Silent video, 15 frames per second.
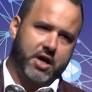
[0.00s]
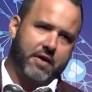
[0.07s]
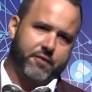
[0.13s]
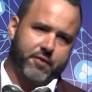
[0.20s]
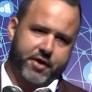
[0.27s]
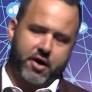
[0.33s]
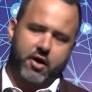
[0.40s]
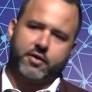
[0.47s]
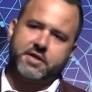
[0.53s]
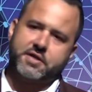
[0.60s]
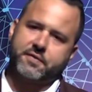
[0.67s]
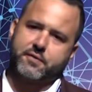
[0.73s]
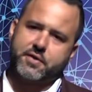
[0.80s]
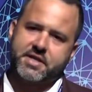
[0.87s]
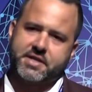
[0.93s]
offering all this
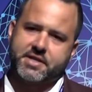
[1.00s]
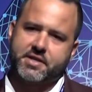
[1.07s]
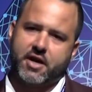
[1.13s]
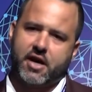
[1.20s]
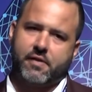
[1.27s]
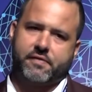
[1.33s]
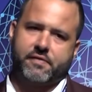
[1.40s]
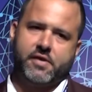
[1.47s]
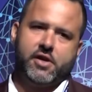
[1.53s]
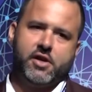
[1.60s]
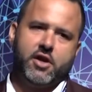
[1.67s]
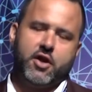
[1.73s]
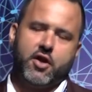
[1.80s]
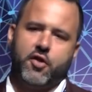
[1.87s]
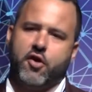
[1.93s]
free stuff.
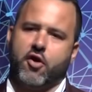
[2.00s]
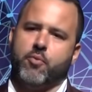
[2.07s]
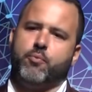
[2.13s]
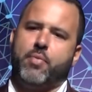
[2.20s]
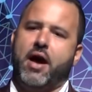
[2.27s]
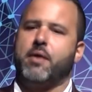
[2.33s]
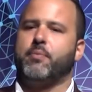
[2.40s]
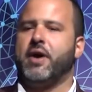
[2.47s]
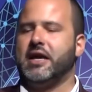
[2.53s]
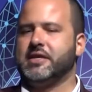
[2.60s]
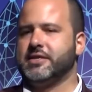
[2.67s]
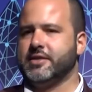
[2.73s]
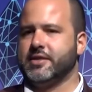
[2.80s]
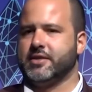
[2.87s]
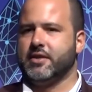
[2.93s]
They're
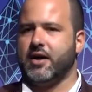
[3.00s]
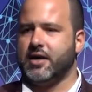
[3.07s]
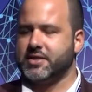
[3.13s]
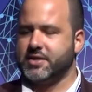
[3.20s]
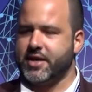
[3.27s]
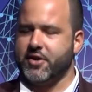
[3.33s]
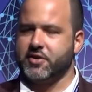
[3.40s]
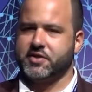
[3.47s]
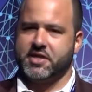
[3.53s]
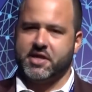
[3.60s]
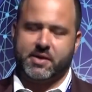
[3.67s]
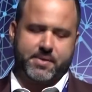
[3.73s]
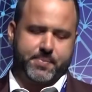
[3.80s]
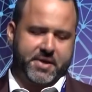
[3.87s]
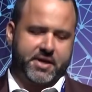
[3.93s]
bypassing this law of
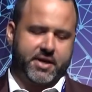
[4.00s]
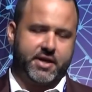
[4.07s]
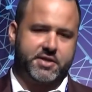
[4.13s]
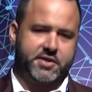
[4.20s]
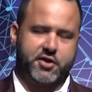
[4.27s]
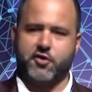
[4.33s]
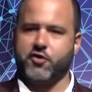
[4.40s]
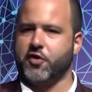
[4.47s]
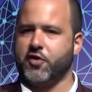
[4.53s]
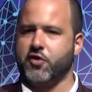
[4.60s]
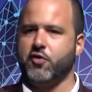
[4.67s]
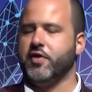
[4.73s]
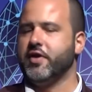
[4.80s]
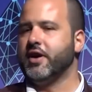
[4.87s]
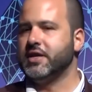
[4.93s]
scarcity because they're just
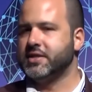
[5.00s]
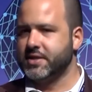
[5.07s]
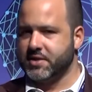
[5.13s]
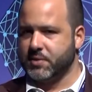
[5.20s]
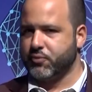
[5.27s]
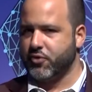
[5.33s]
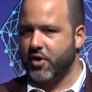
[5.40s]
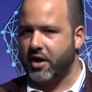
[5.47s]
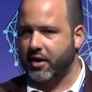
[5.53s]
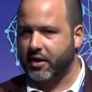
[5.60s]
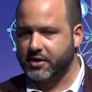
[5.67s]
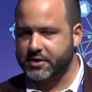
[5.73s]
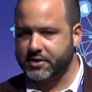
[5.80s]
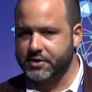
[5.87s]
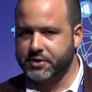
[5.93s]
using us as a
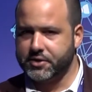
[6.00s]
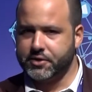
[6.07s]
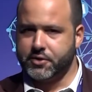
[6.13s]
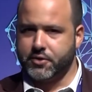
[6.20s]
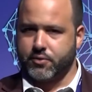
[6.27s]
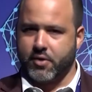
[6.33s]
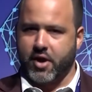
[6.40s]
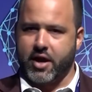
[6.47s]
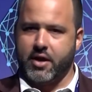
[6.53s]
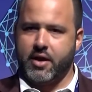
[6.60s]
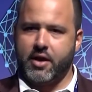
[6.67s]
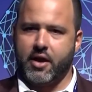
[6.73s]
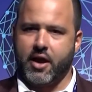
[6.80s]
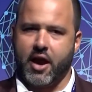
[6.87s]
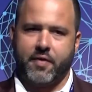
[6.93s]
product, right?
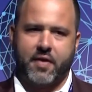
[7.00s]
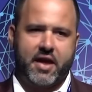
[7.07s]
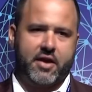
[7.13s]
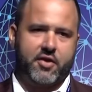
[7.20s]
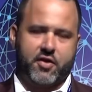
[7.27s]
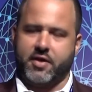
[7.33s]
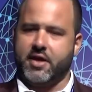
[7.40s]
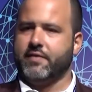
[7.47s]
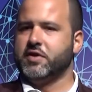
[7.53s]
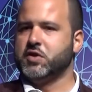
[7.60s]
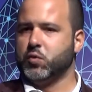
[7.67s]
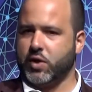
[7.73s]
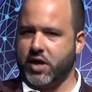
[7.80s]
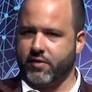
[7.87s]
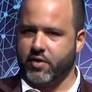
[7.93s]
And they can just give us
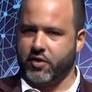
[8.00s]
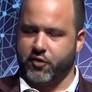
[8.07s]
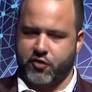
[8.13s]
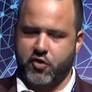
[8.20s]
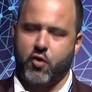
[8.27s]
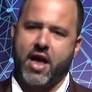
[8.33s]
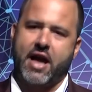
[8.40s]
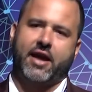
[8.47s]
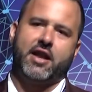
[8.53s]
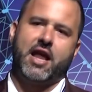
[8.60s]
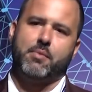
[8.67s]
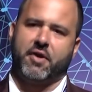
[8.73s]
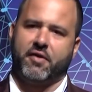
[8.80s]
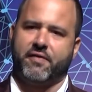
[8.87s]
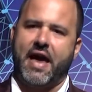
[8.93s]
whatever. There's no
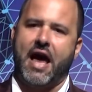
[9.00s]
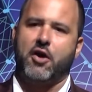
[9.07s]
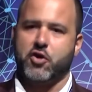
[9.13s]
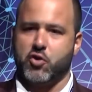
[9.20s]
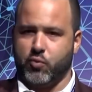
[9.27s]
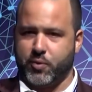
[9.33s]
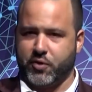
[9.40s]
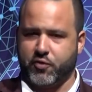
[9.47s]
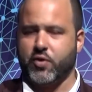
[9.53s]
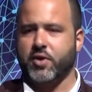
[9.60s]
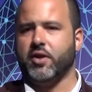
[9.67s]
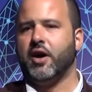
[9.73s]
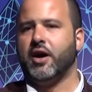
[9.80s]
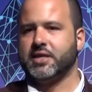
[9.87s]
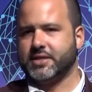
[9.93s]
economic value
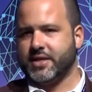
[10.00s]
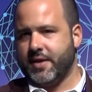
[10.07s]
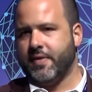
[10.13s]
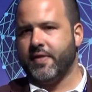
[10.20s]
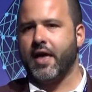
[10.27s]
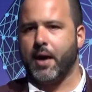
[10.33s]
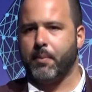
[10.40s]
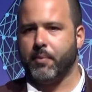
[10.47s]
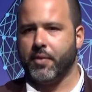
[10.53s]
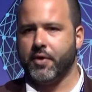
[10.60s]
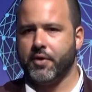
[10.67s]
between us and them.